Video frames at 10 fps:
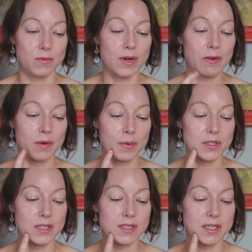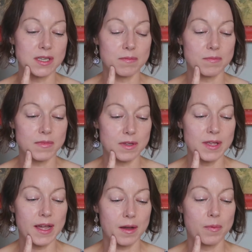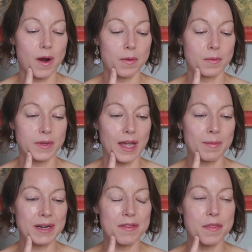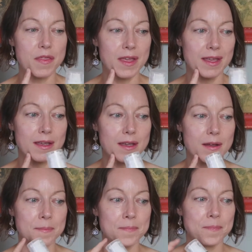Would I repurchase it? Yeah, probably. I mean, I think